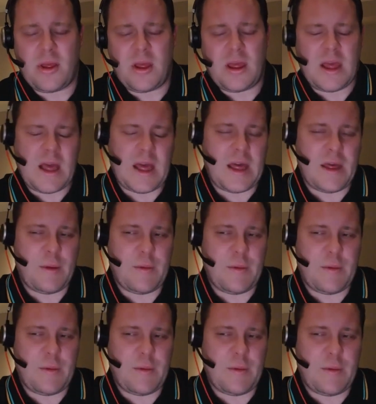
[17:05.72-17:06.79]
have,
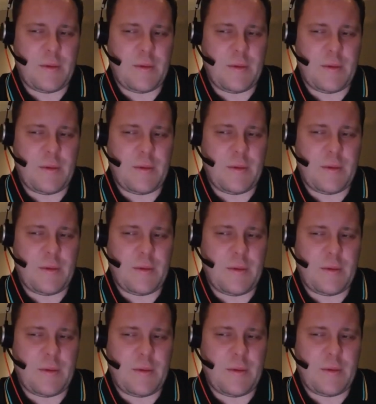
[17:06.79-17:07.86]
let's
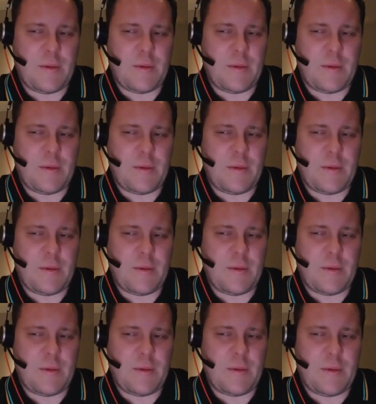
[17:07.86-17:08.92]
be fair,
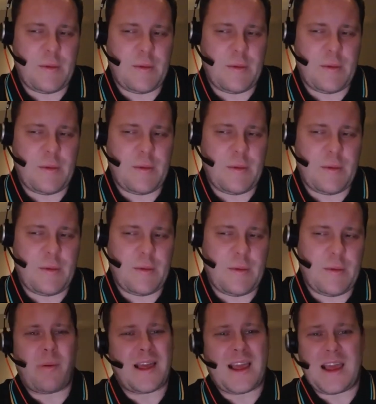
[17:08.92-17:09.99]
are
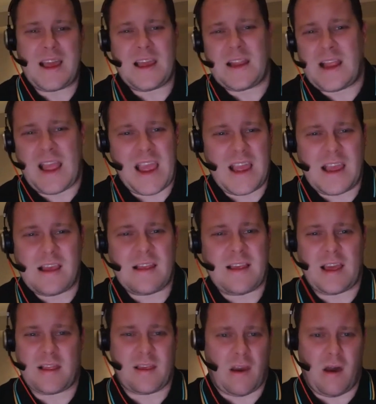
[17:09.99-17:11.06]
probably an
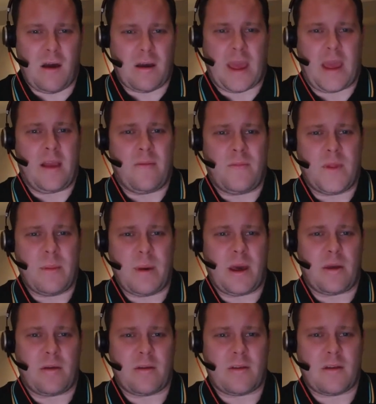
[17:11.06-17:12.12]
easier target than
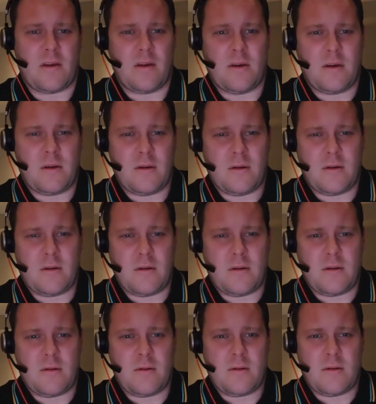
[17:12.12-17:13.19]
most.
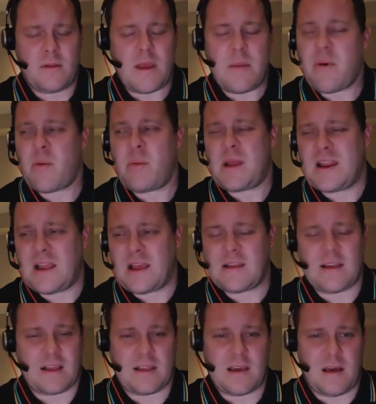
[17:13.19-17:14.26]
They're probably an
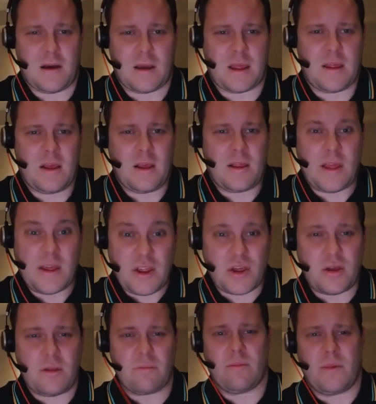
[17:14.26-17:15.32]
easier target. They
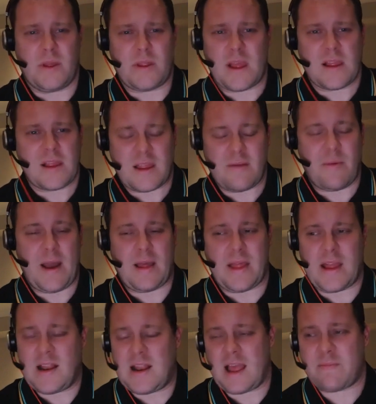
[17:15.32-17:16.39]
shouldn't. Well,
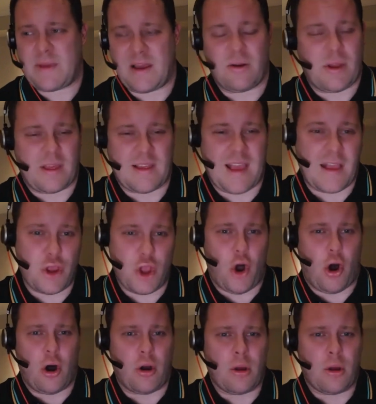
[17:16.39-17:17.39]
let's be honest, they're not,